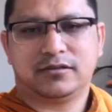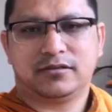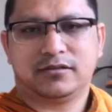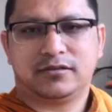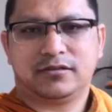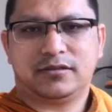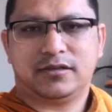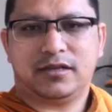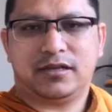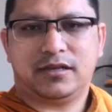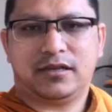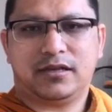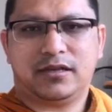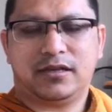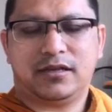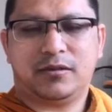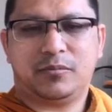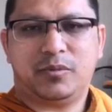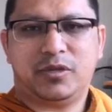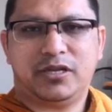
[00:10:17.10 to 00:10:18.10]

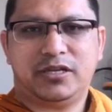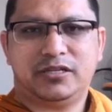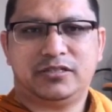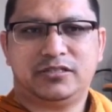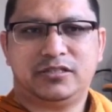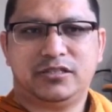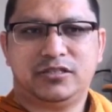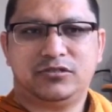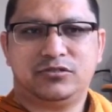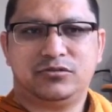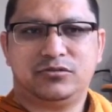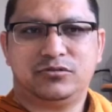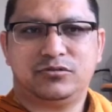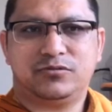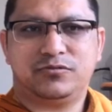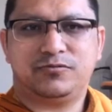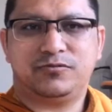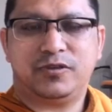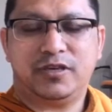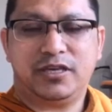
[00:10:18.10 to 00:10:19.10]
ability to
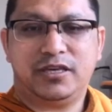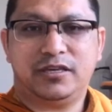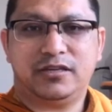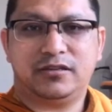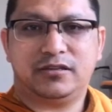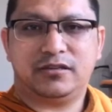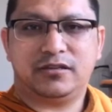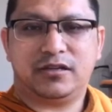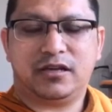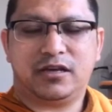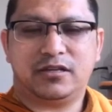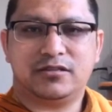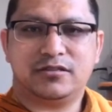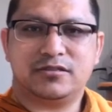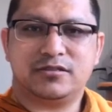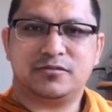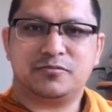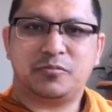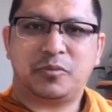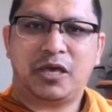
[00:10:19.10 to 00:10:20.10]
feel
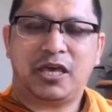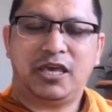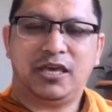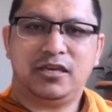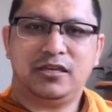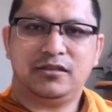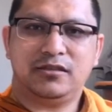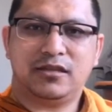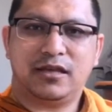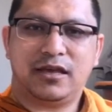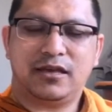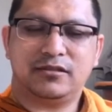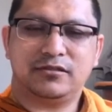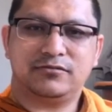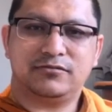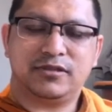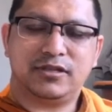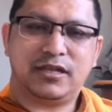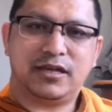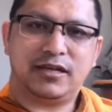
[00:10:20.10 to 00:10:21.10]
others' pain as
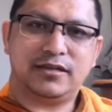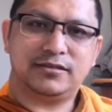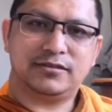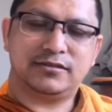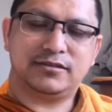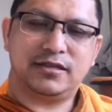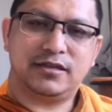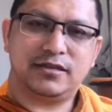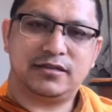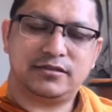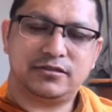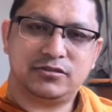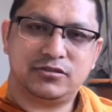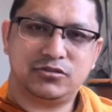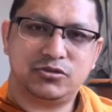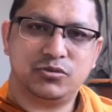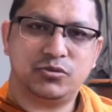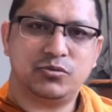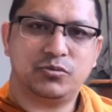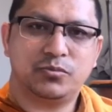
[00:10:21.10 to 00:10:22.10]
well as theirs
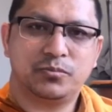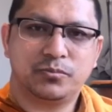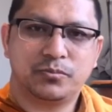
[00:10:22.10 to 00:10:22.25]
too.